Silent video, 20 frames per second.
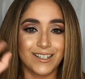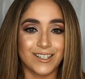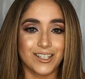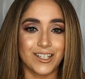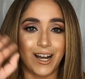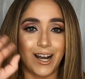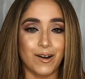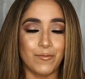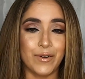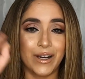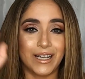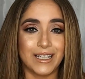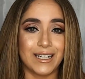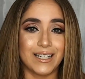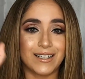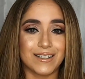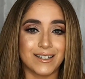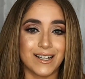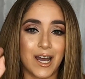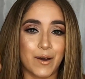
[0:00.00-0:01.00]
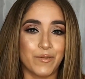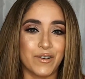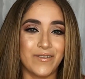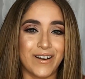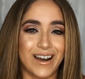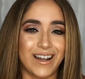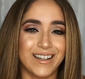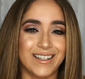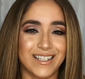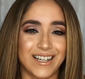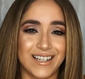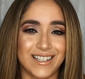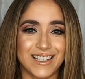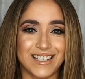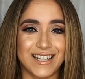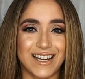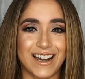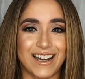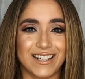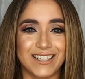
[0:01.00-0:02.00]
ciao bellas. Happy
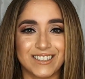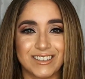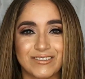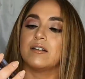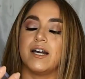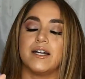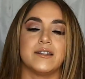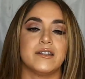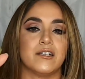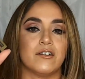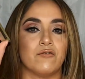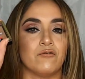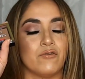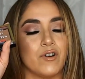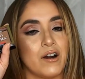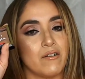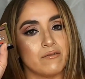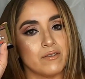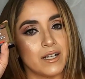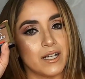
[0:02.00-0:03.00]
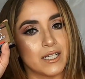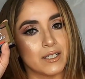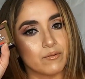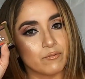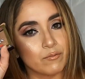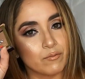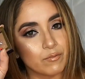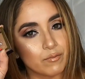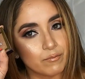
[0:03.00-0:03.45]
Valentine's Day. Got the Revlon